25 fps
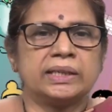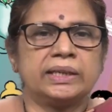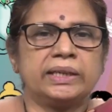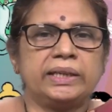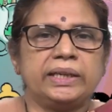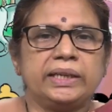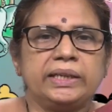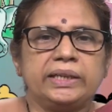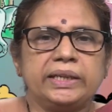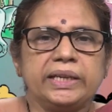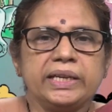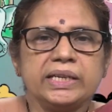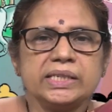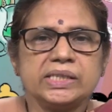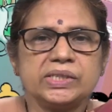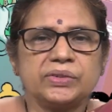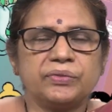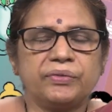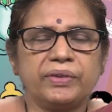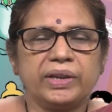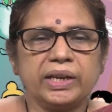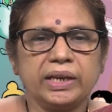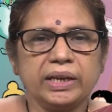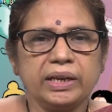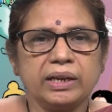it is
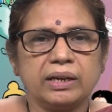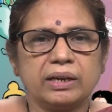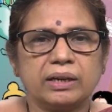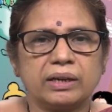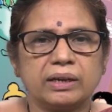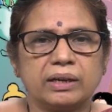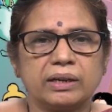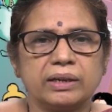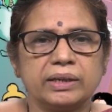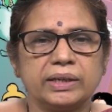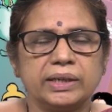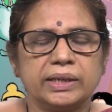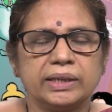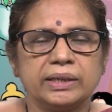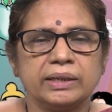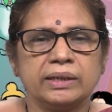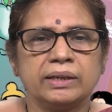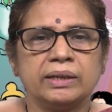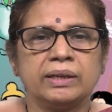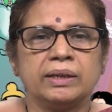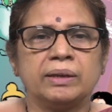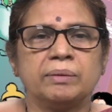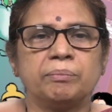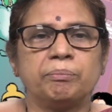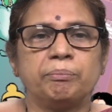very hard
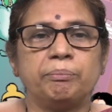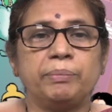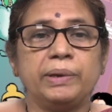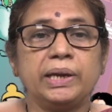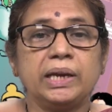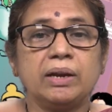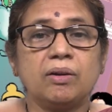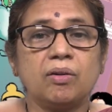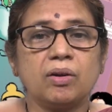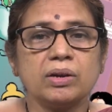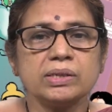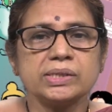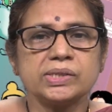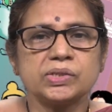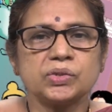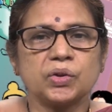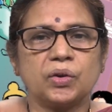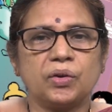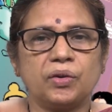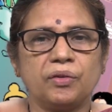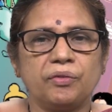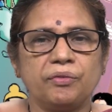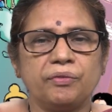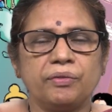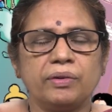because
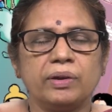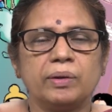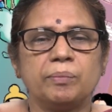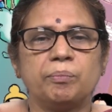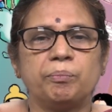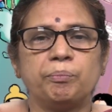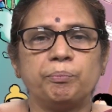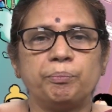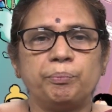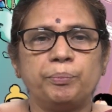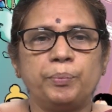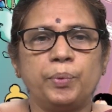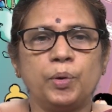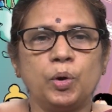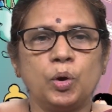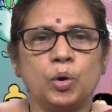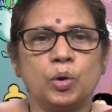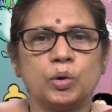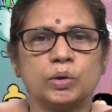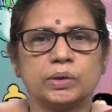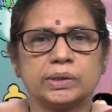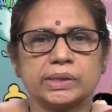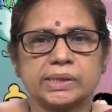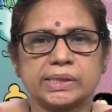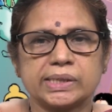of
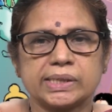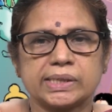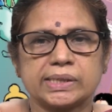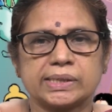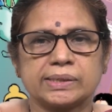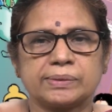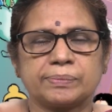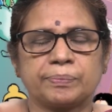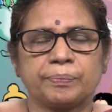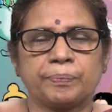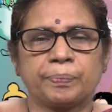bones.